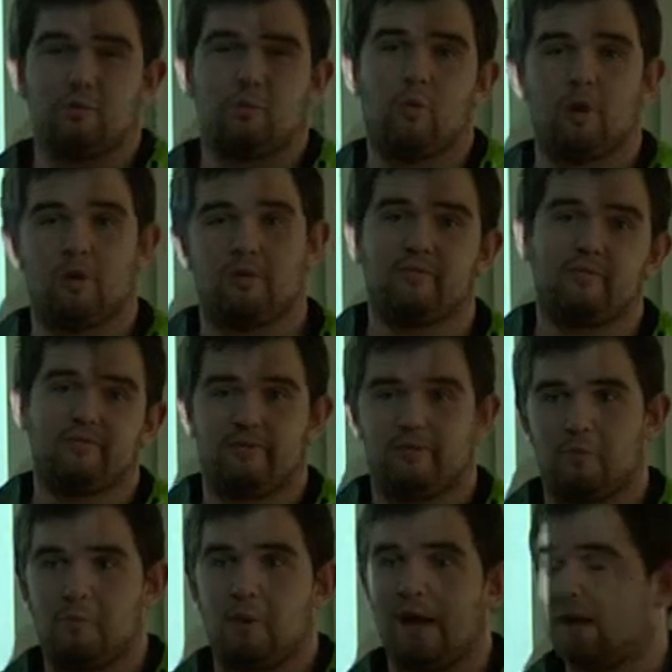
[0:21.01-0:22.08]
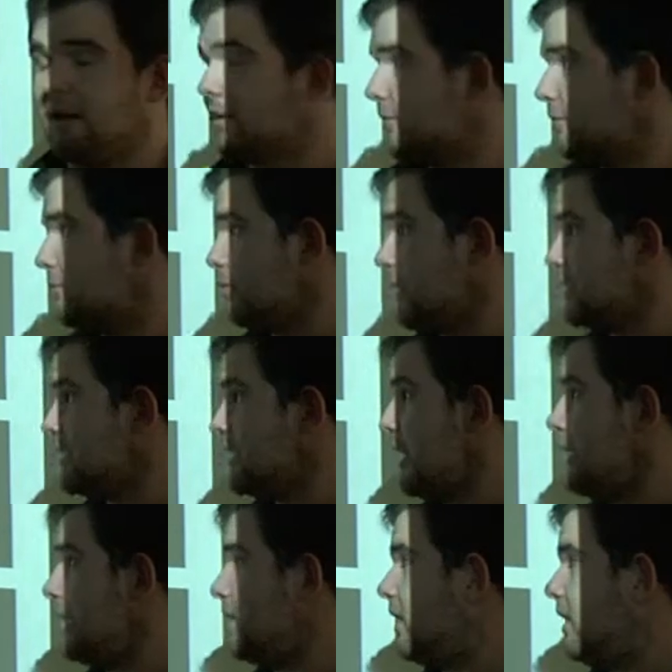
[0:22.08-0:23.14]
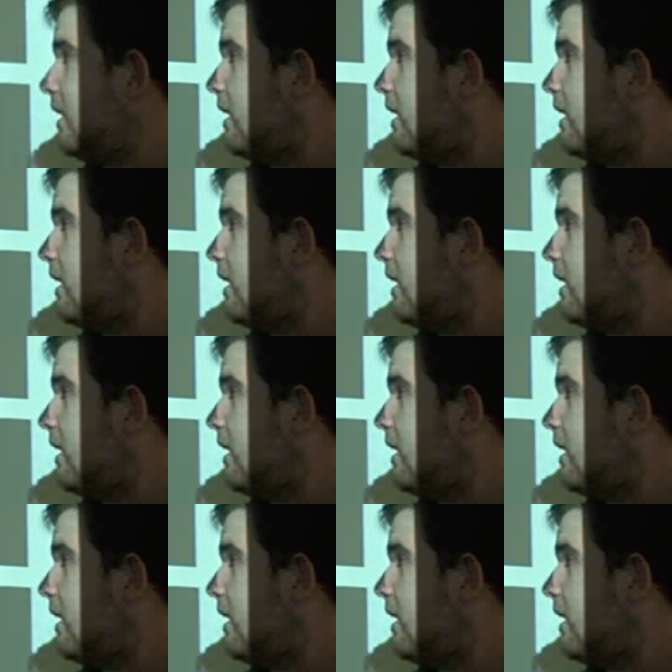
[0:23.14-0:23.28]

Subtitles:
working from back when I started.